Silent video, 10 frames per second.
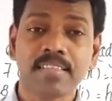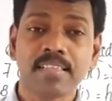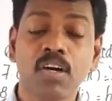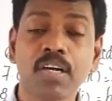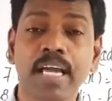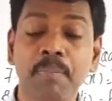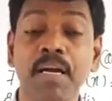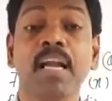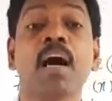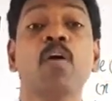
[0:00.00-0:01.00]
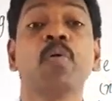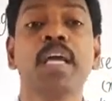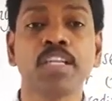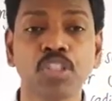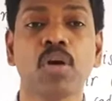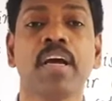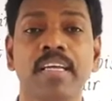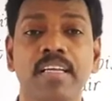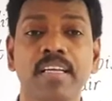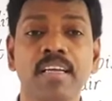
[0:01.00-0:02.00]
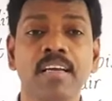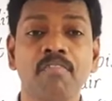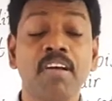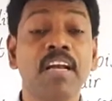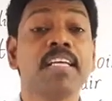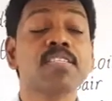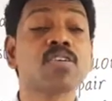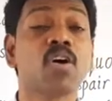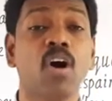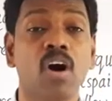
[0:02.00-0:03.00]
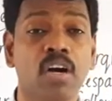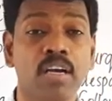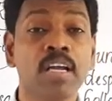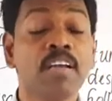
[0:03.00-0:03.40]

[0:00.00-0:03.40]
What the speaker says: Okay, but now we enjoy it. When it is hot,